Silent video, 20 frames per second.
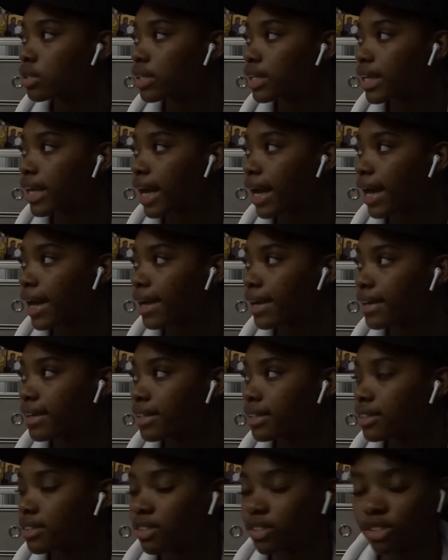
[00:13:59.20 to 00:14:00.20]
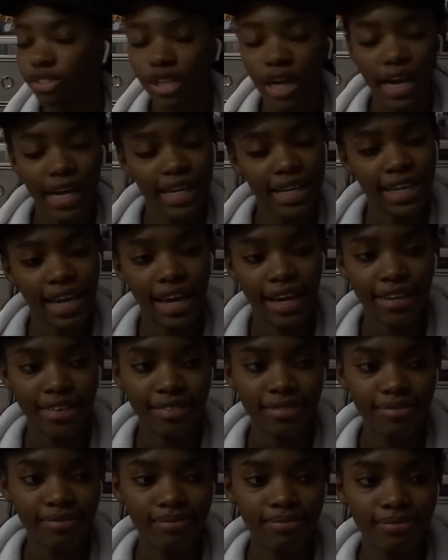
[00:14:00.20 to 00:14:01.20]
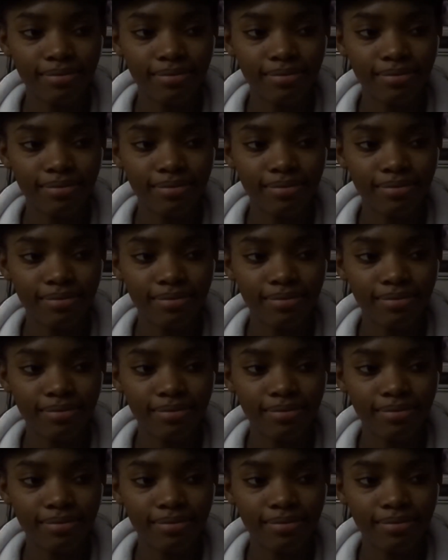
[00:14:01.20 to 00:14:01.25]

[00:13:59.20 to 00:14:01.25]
Okay, let's try again.